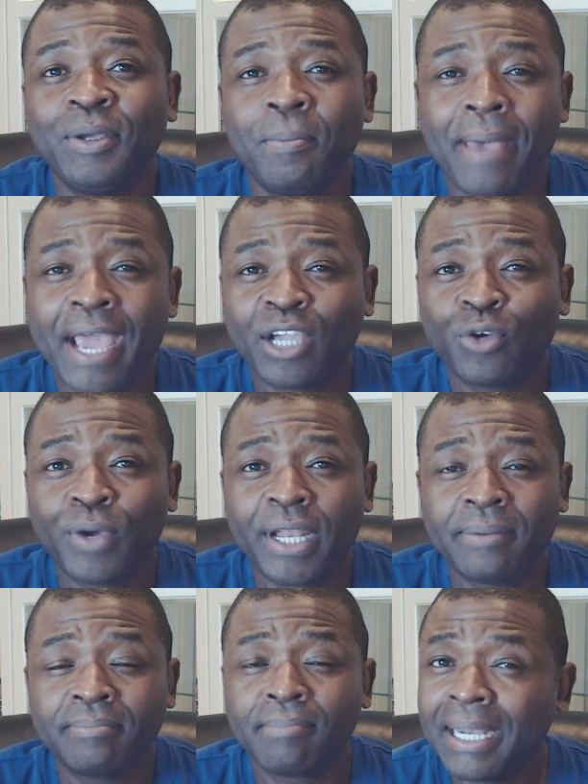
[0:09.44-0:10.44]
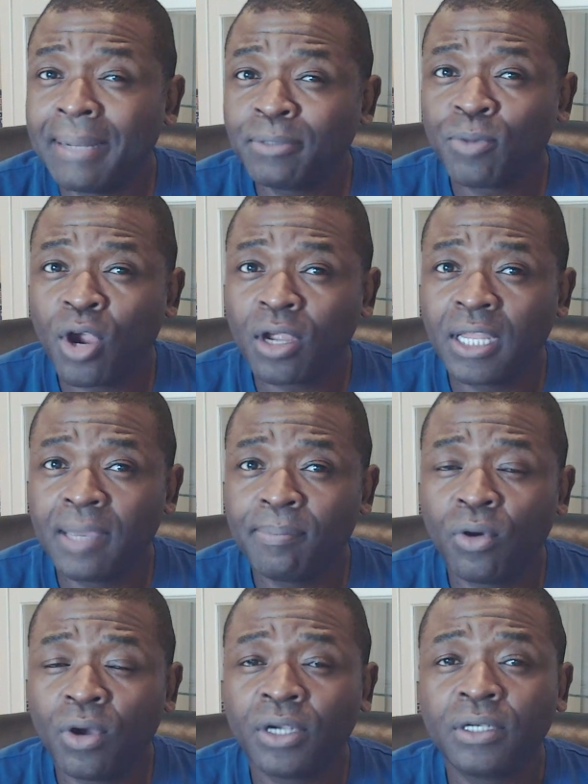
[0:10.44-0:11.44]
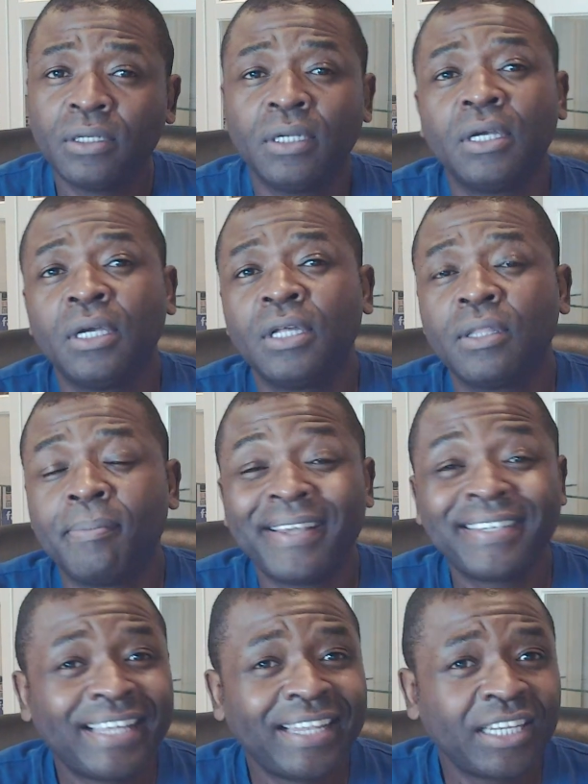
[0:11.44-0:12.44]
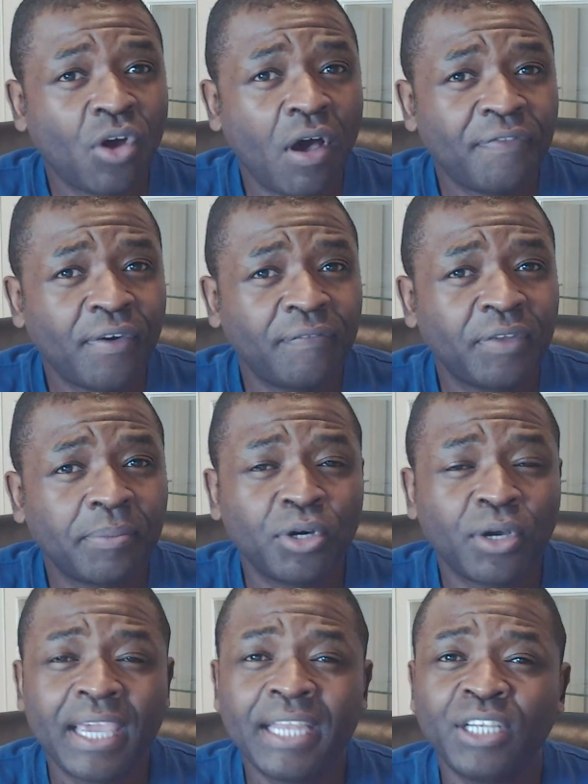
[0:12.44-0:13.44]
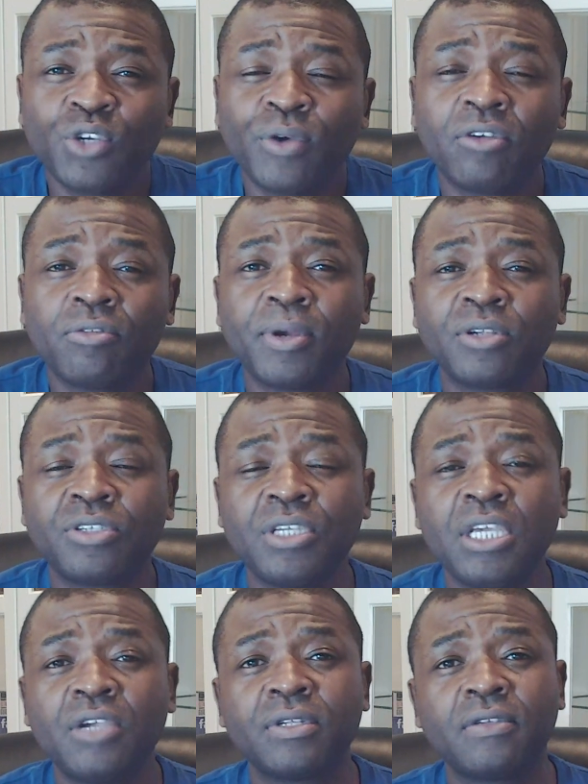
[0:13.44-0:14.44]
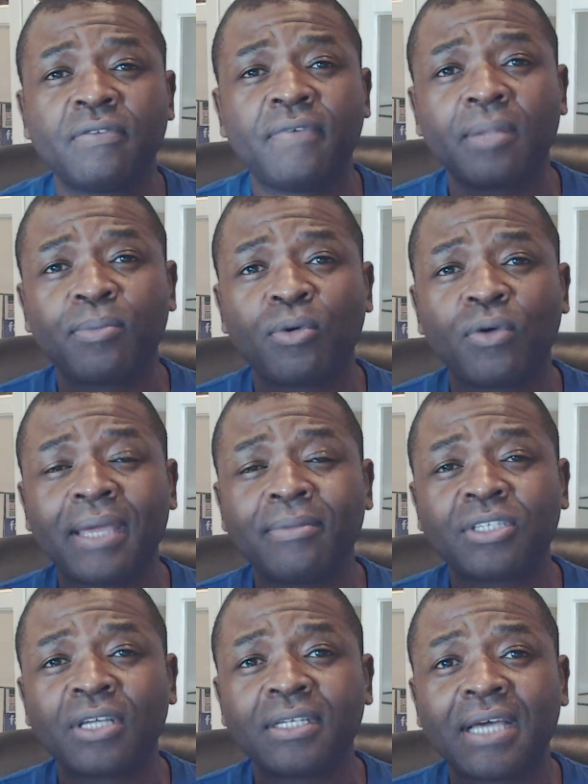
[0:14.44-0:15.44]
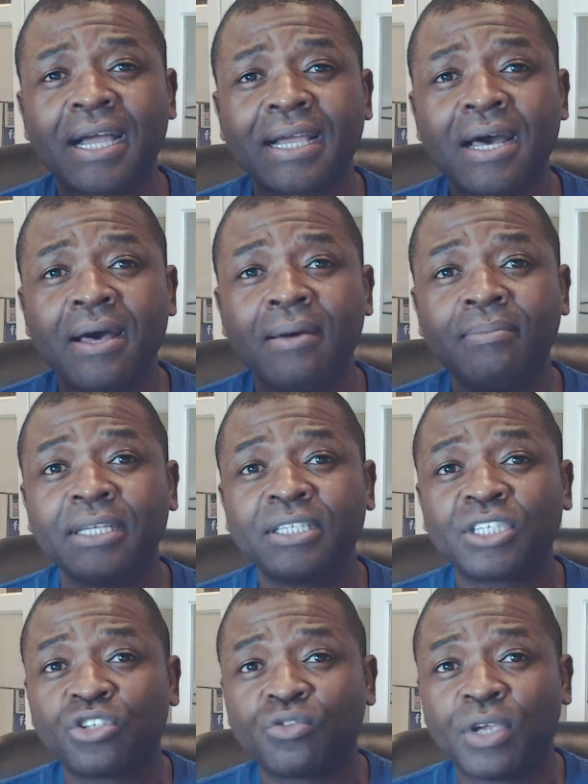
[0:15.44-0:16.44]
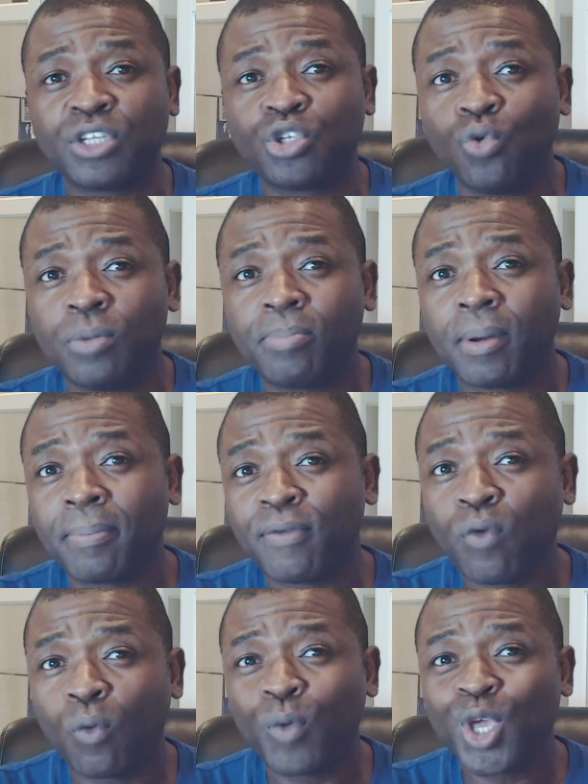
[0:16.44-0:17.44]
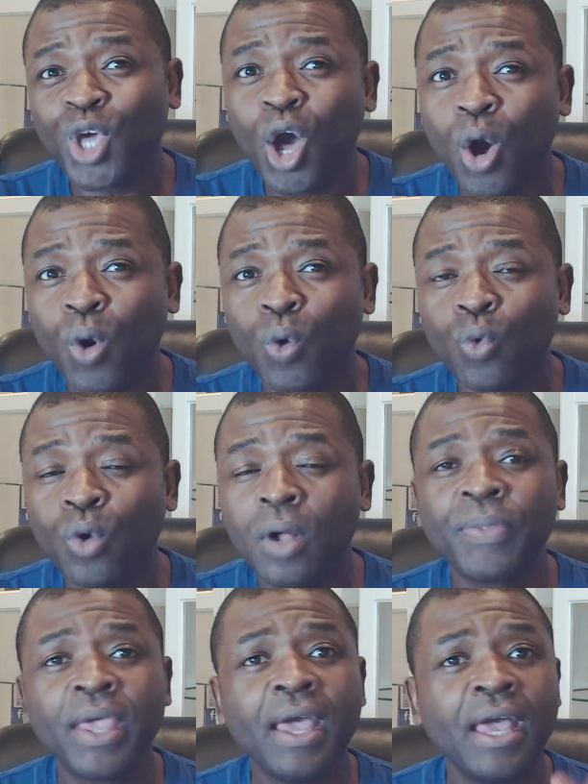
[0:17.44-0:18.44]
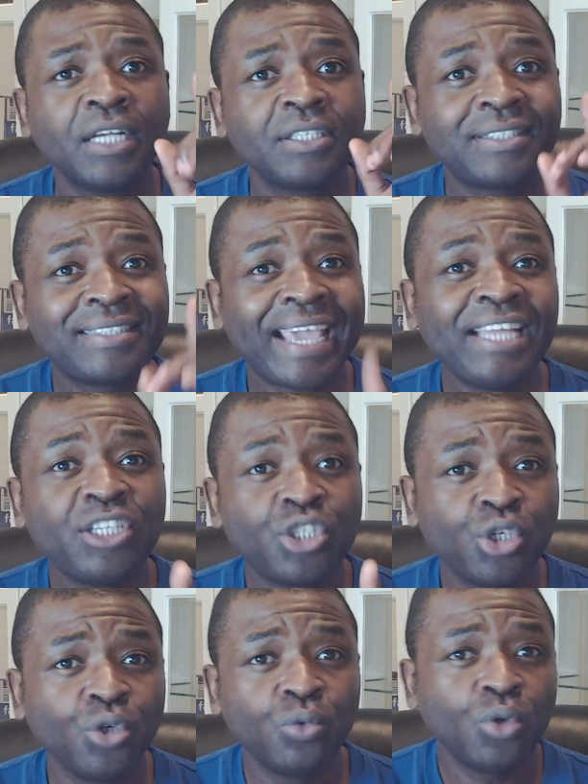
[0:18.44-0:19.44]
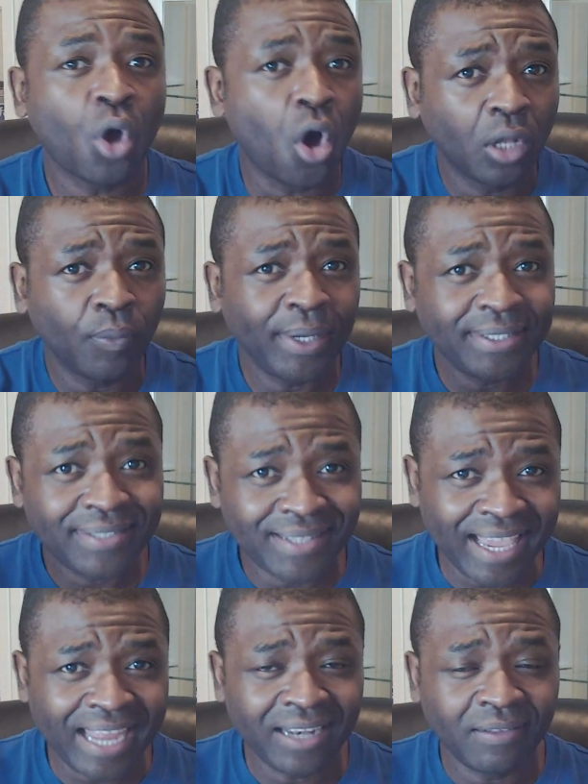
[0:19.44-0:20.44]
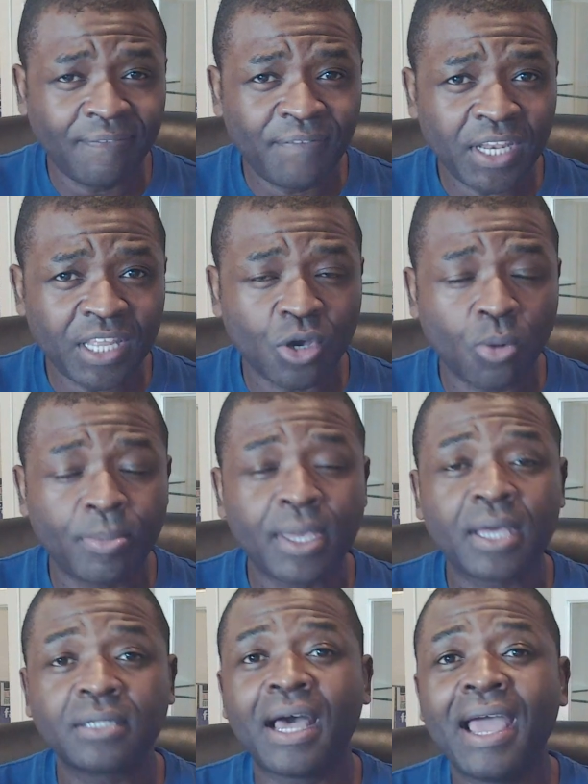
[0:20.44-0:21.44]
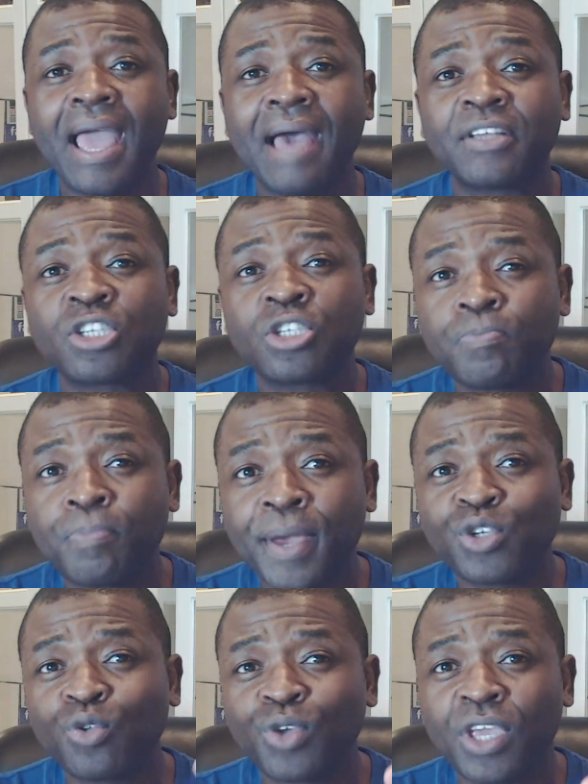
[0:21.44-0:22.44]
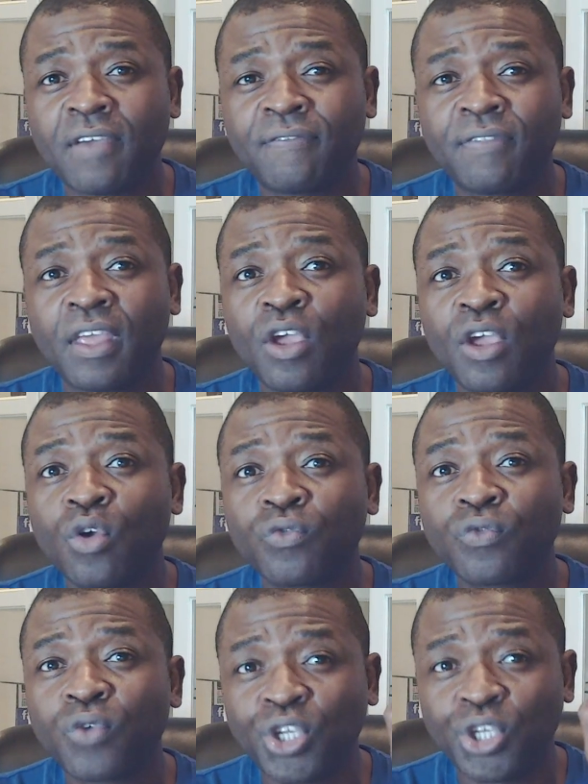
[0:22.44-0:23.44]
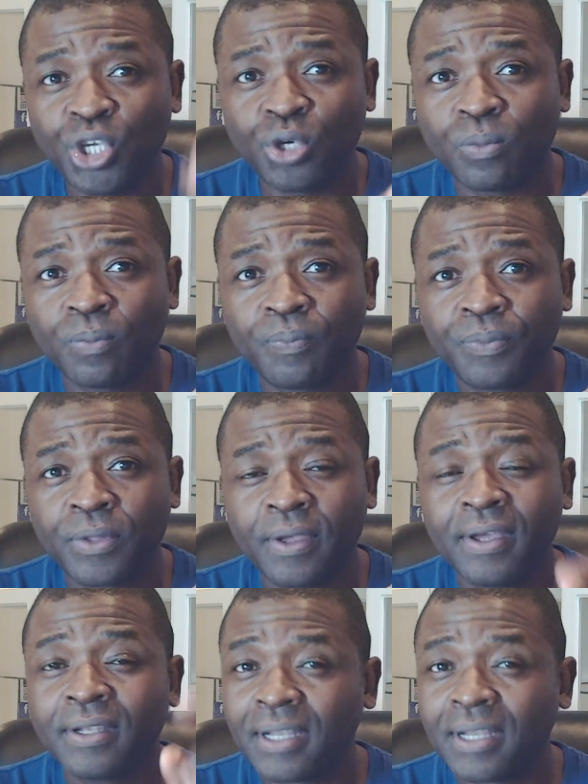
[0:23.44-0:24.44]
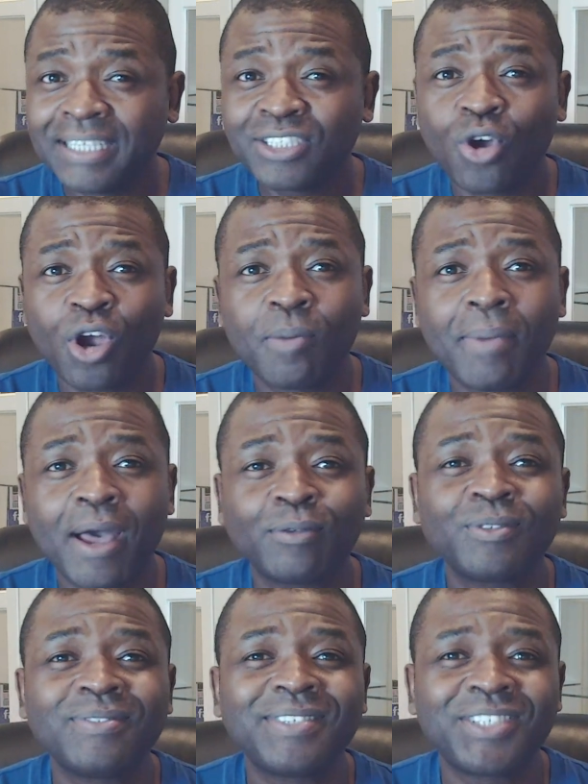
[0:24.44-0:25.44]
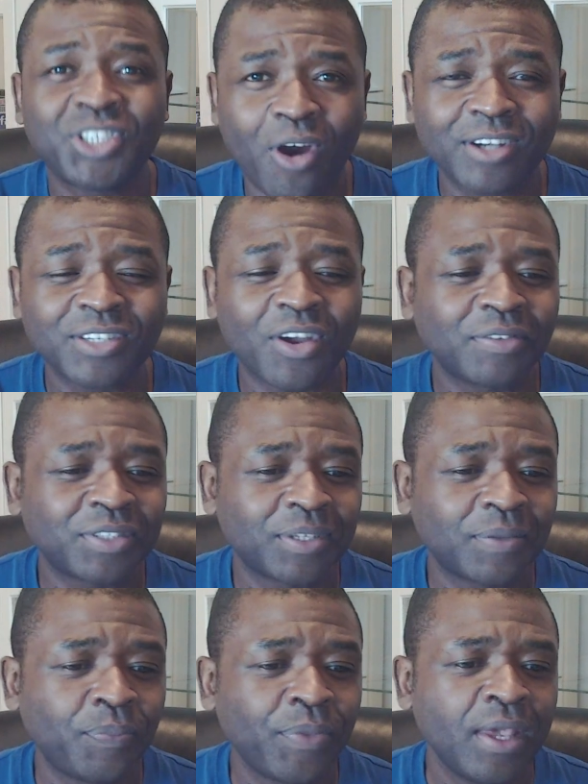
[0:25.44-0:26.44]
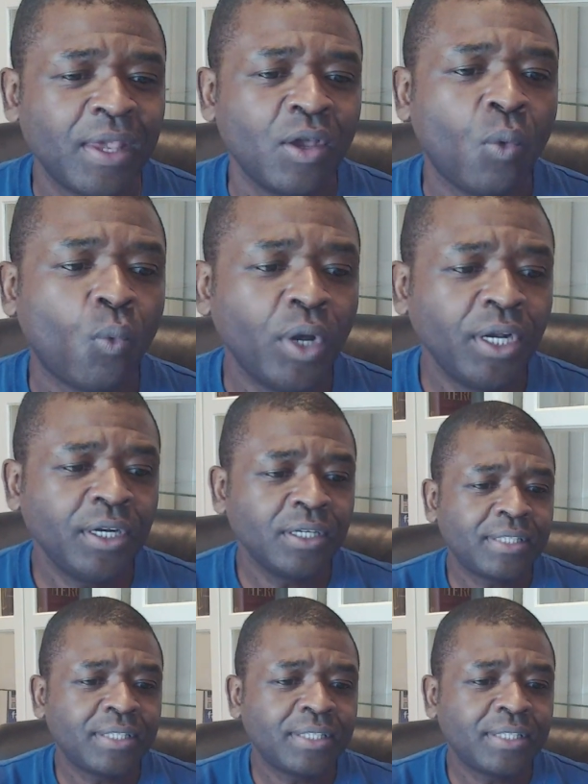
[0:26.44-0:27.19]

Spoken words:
bad credit. My name is Mark Claiborne, the best-selling author of the book Hidden Credit Repair Secrets, available on Amazon.com. Let's get straight to it. But before we go, stay tuned all the way to the end of the video because I have a special gift for you. Now let's talk about charge-offs. One of